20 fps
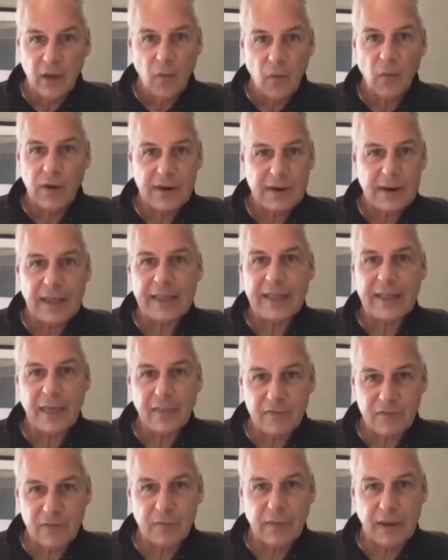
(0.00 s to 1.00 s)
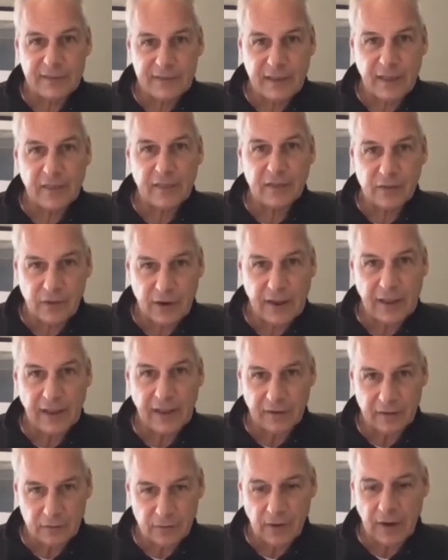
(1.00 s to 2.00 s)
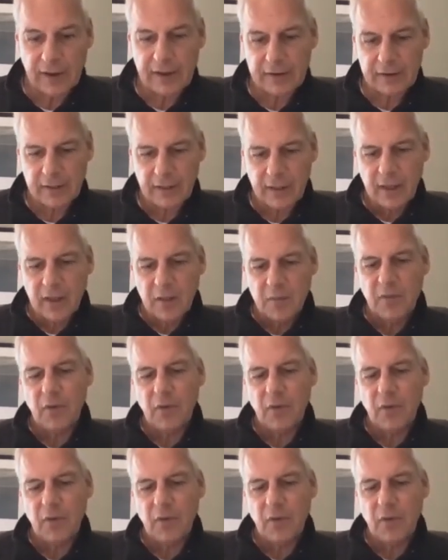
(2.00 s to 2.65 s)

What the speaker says: what did I get for my 10 grand, right? But